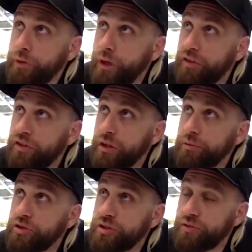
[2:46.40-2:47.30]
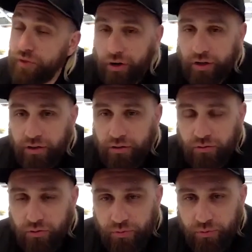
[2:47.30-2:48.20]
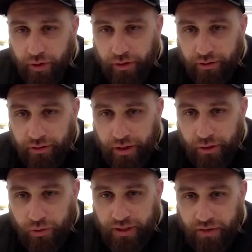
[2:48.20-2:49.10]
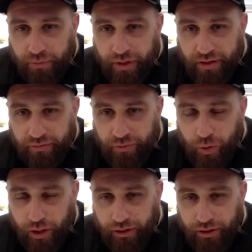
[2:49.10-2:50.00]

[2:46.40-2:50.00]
think I'm just and always have been quite a